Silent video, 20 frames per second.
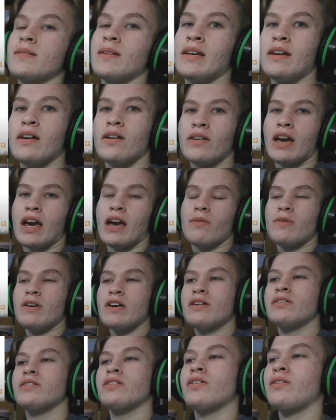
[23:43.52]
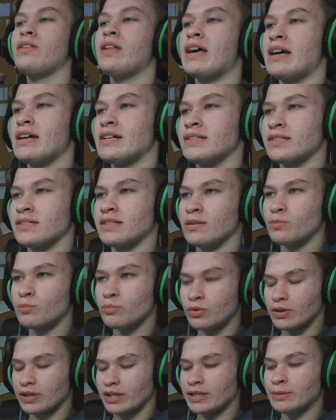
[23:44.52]
like, okay, we all know that at some
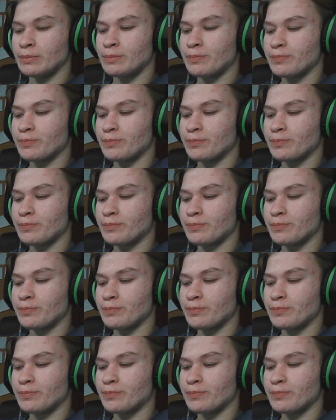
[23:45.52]
point.